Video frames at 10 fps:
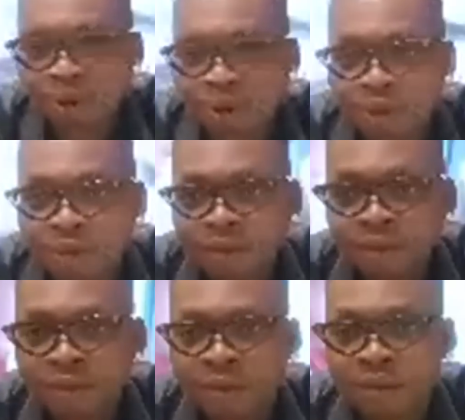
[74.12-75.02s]

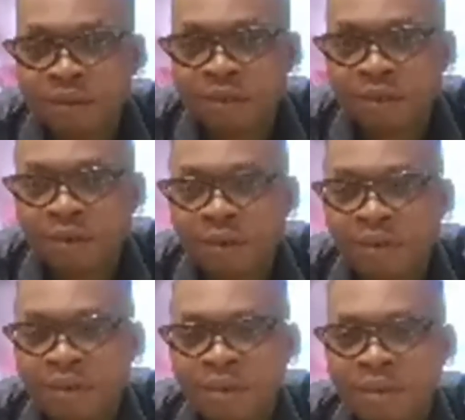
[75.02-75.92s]

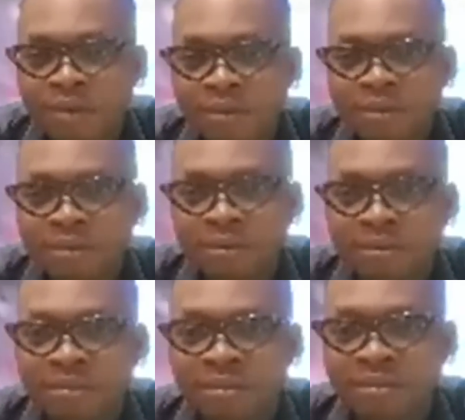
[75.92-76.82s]

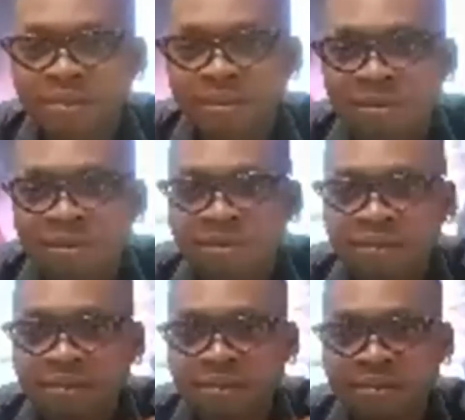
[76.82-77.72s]

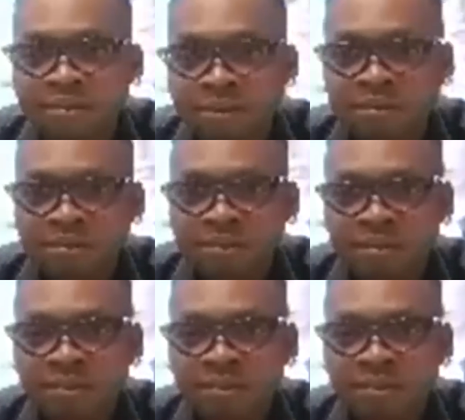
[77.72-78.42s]
No one is speaking in this clip.